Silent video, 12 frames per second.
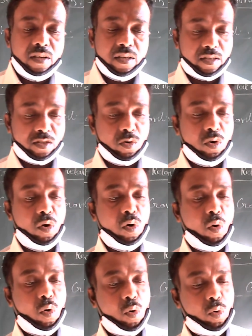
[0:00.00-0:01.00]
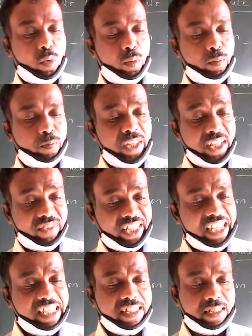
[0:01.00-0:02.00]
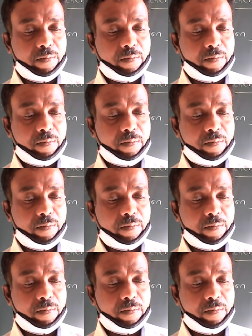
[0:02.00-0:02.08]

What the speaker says: So the things,